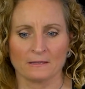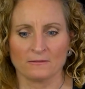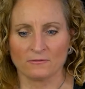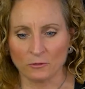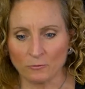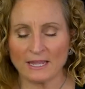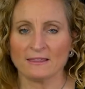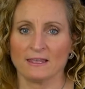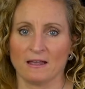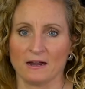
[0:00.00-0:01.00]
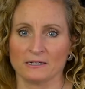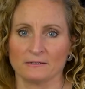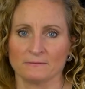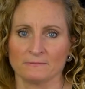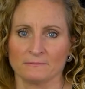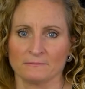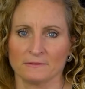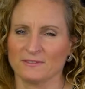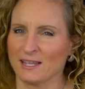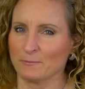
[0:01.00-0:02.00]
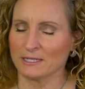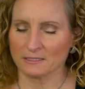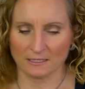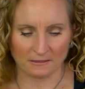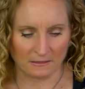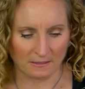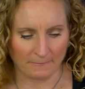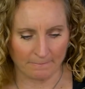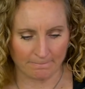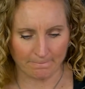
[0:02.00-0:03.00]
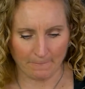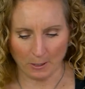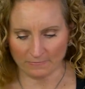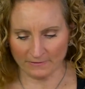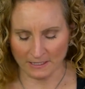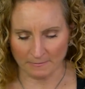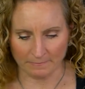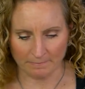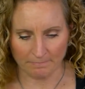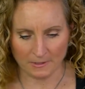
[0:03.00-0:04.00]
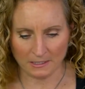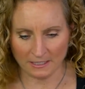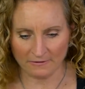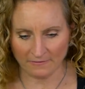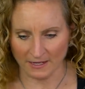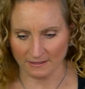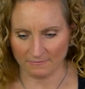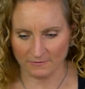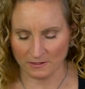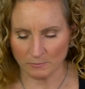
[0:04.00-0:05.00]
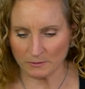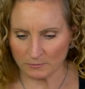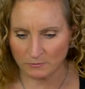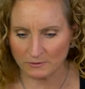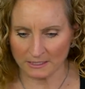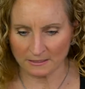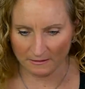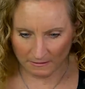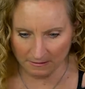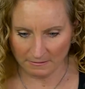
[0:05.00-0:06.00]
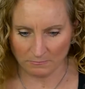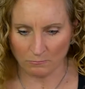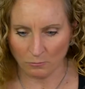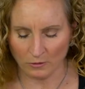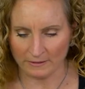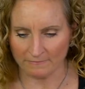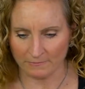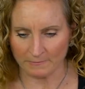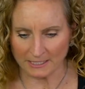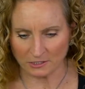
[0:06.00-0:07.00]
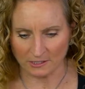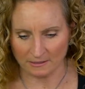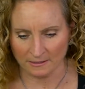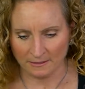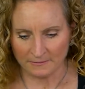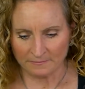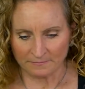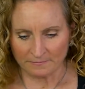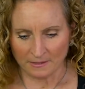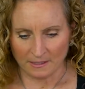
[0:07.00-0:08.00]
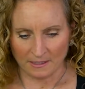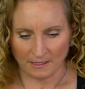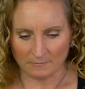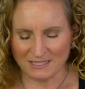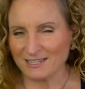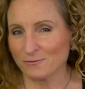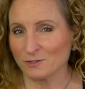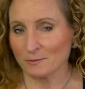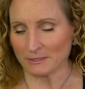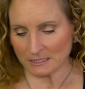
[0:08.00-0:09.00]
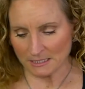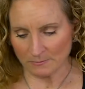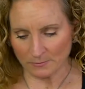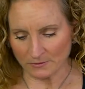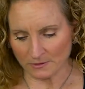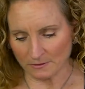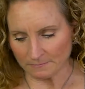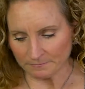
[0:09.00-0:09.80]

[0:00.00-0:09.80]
the way they are, if that makes sense. Hopefully I'm clarifying for the people who need more information, to give you some examples.